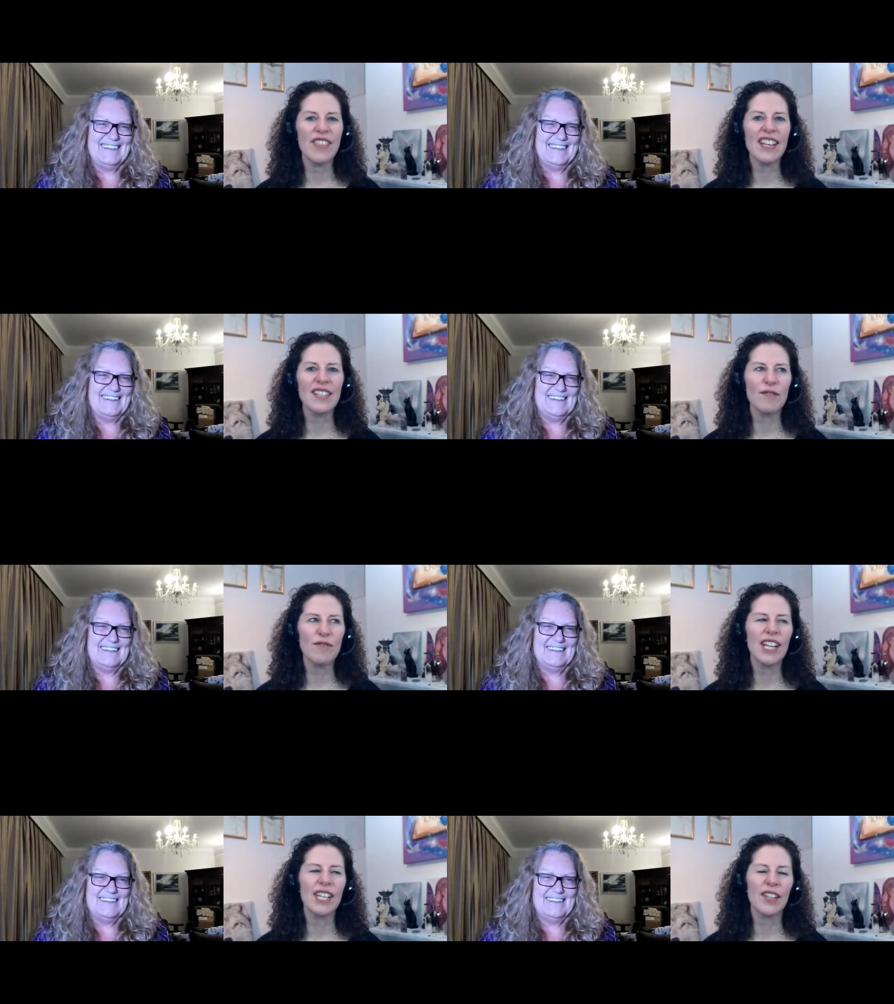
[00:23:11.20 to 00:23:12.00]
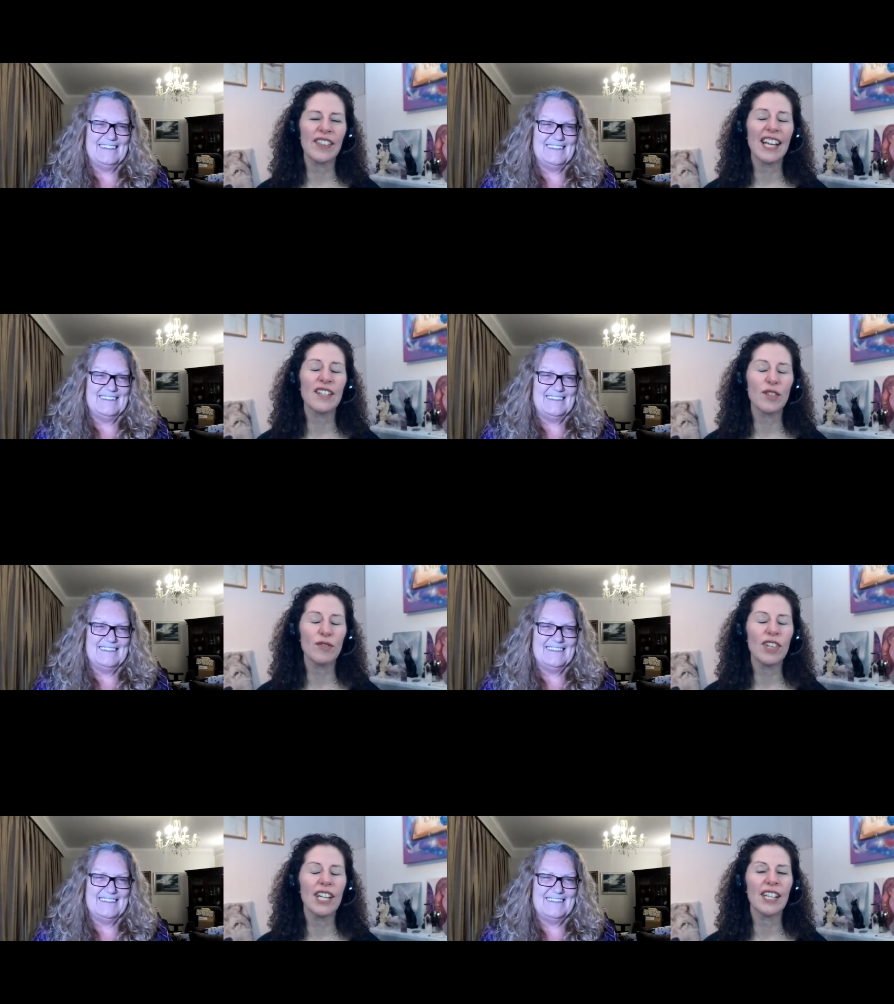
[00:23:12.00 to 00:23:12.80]
Speaker 1: that's a really good. That's
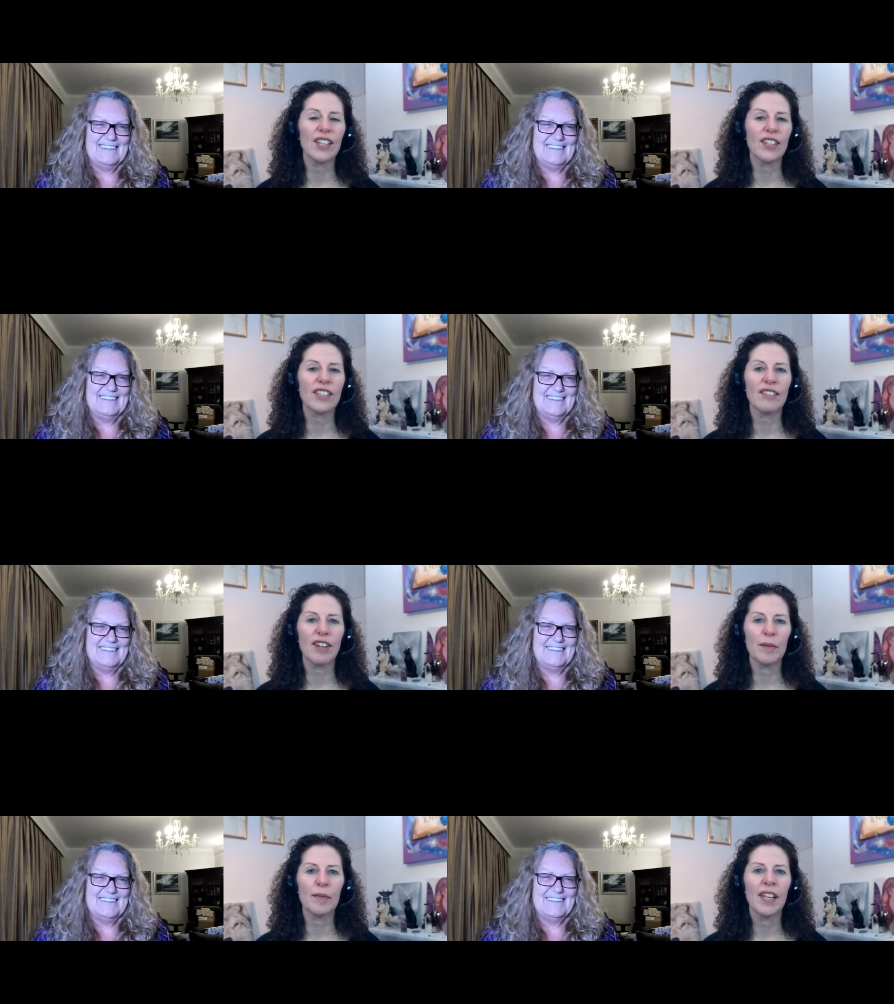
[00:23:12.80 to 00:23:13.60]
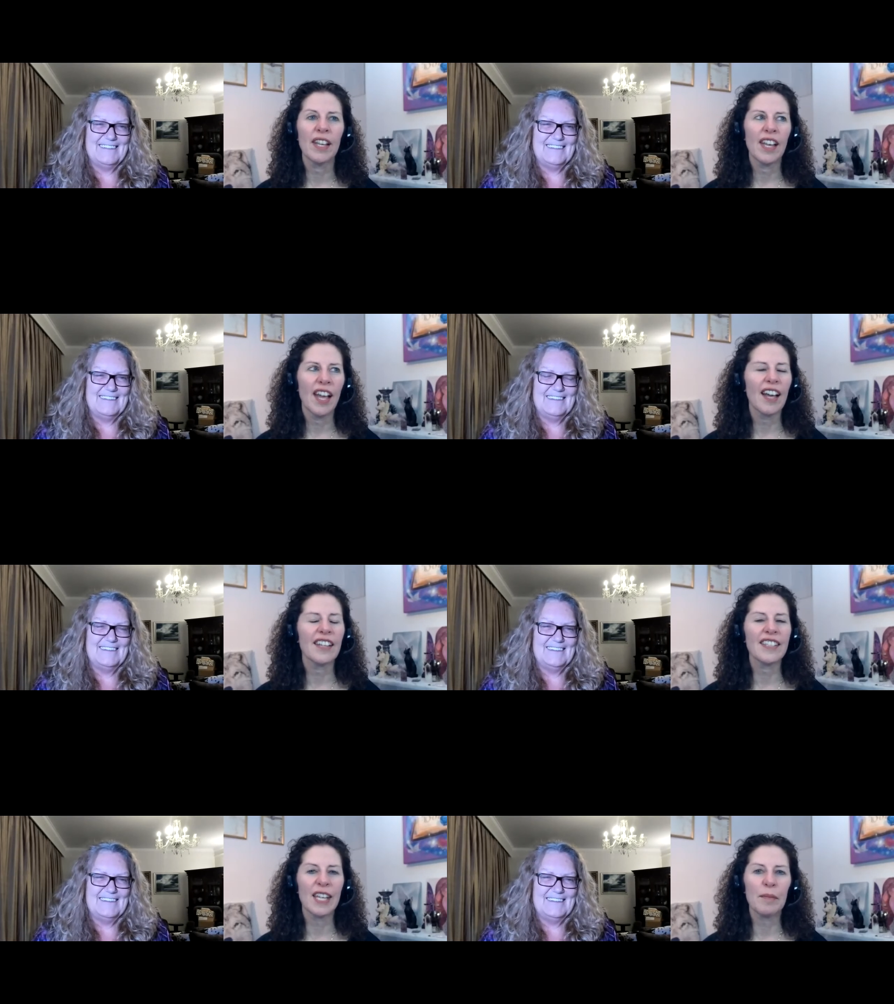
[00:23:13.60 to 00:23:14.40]
a really good um,
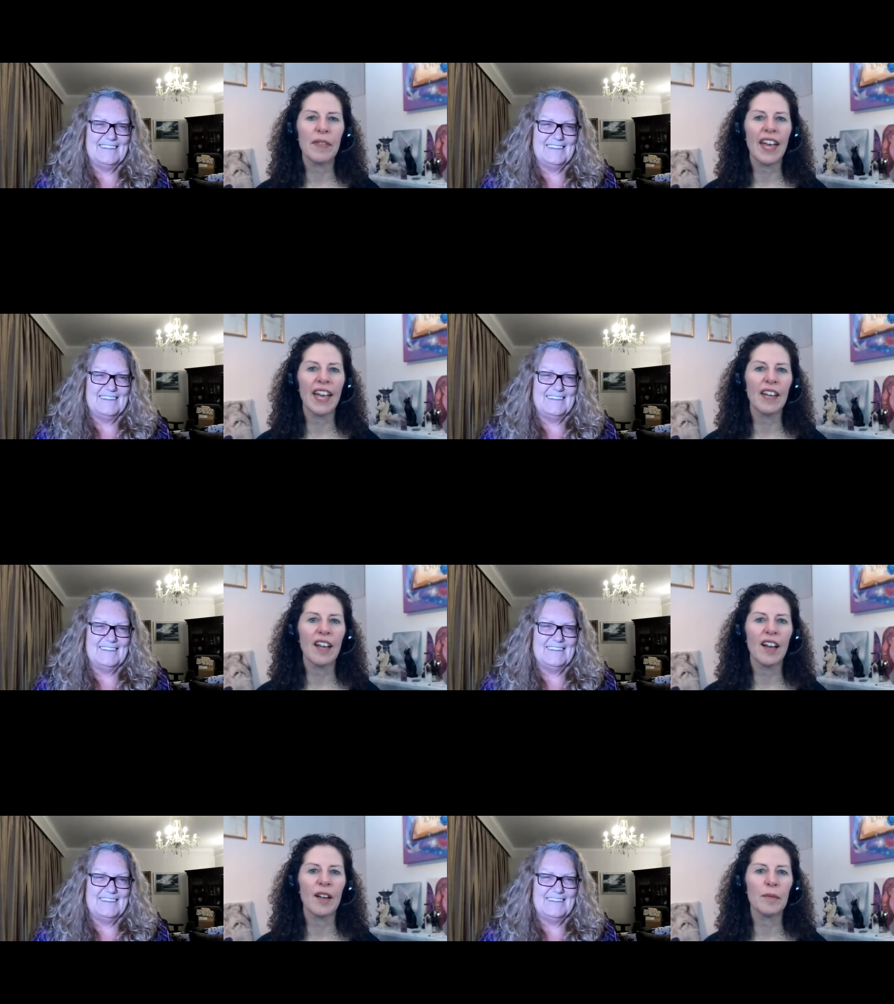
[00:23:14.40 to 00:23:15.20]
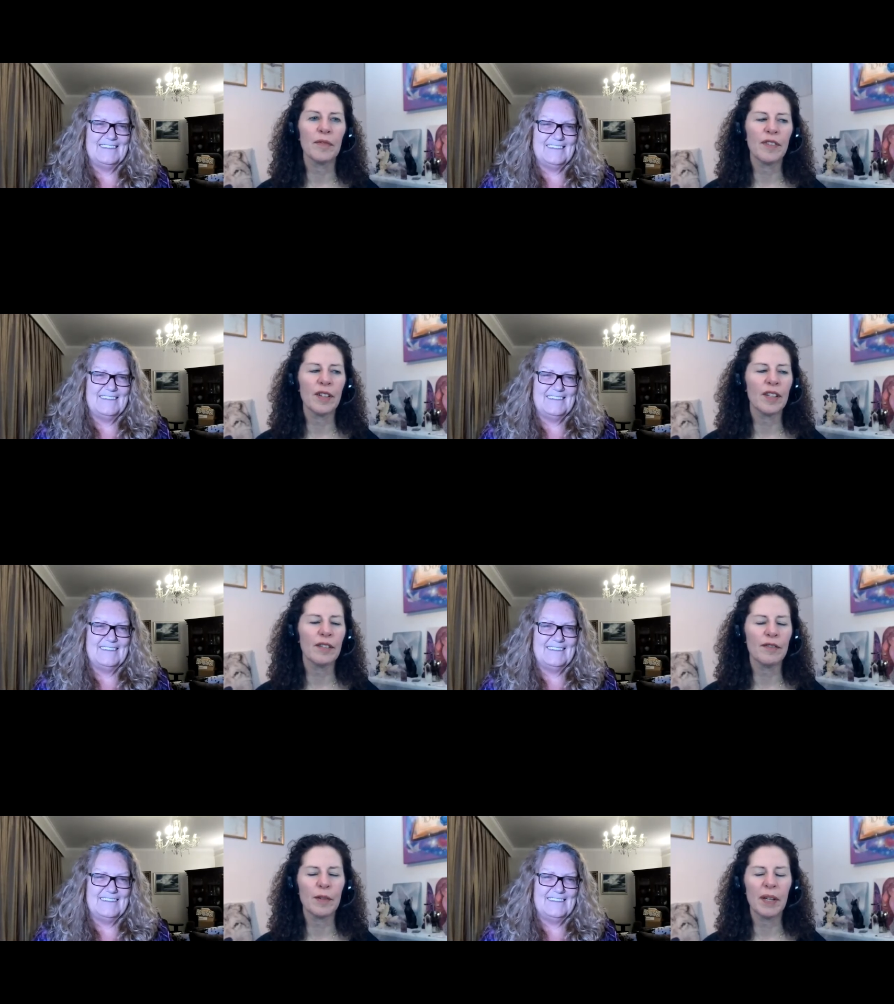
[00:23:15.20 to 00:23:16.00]
uh, tip there um,
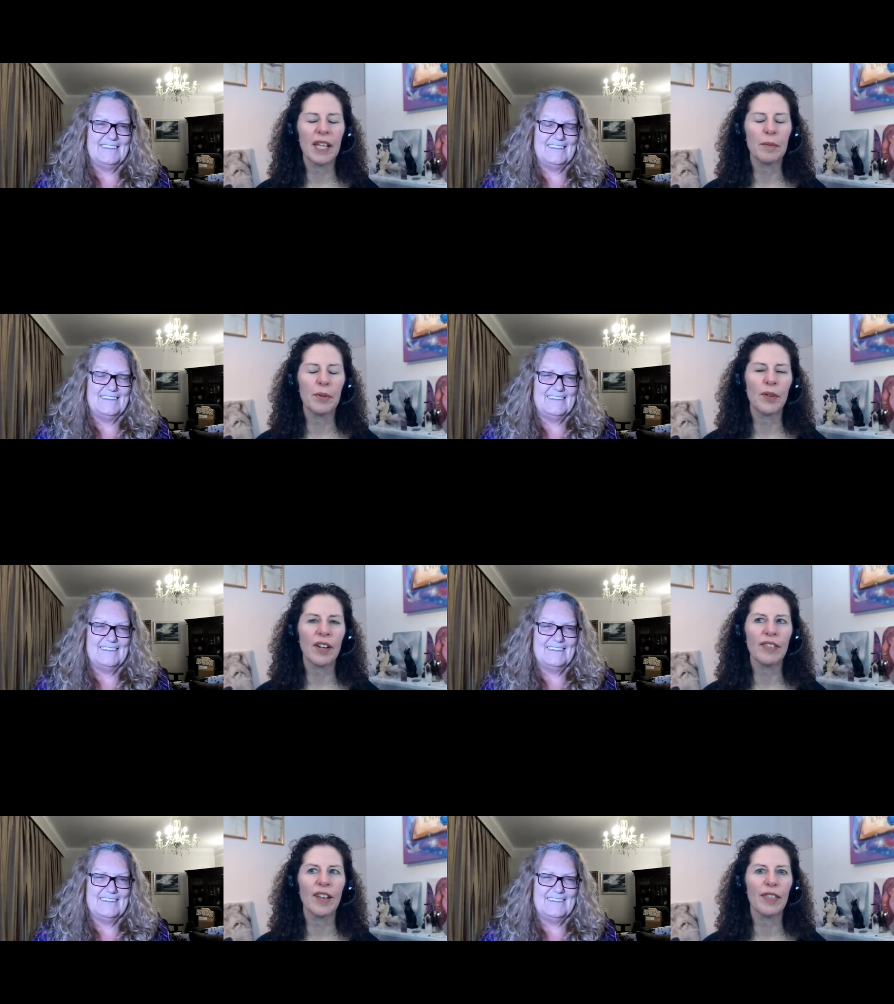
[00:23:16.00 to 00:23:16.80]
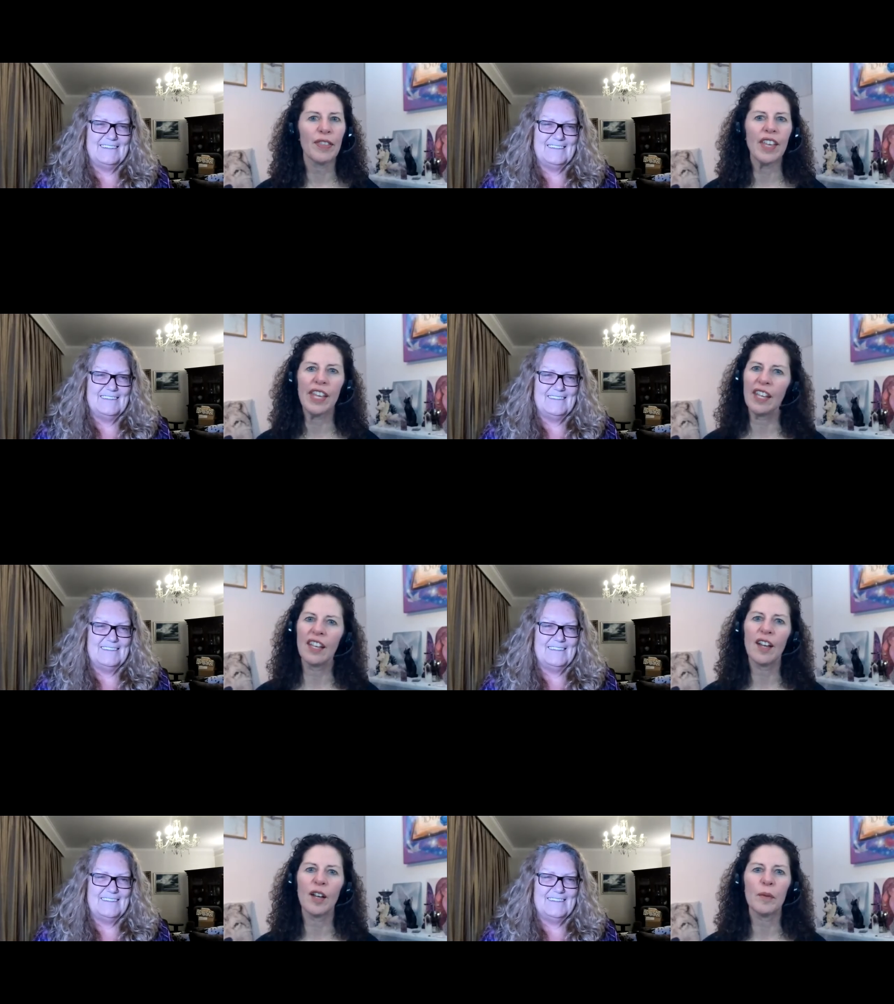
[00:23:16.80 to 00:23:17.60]
for for people. I, I
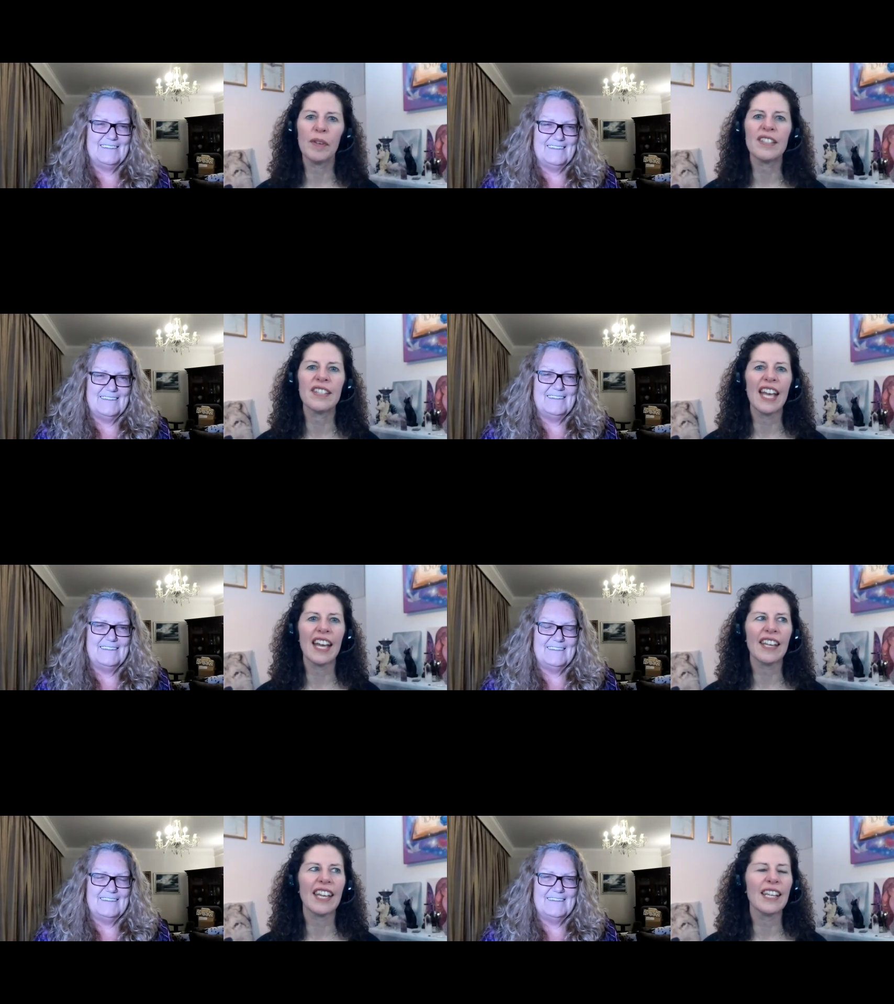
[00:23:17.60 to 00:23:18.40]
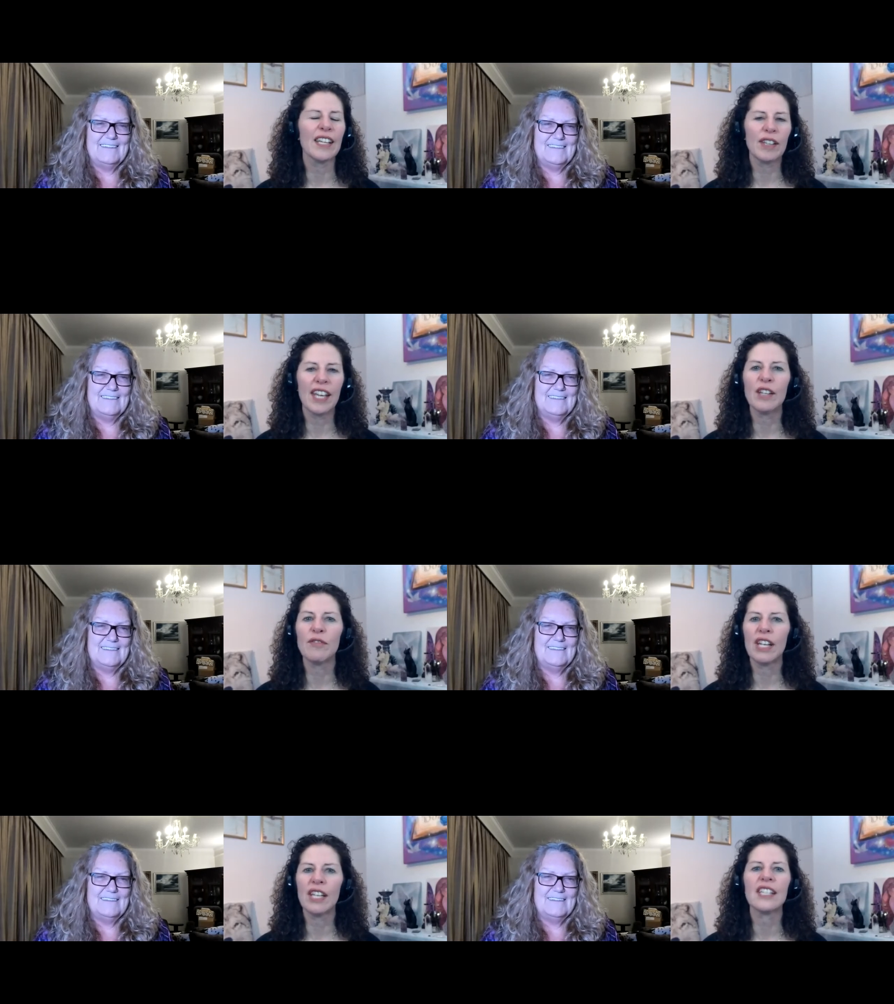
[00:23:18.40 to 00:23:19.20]
think um, is yeah, get it get
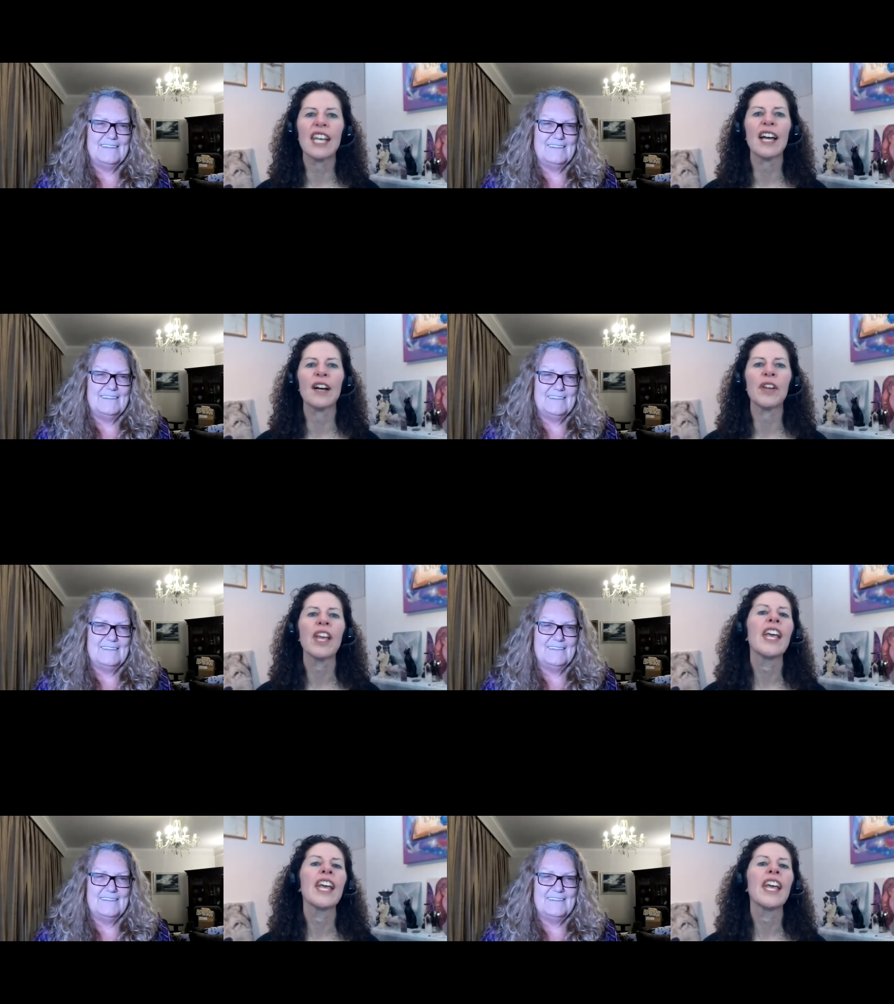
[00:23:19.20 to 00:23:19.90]
it written down.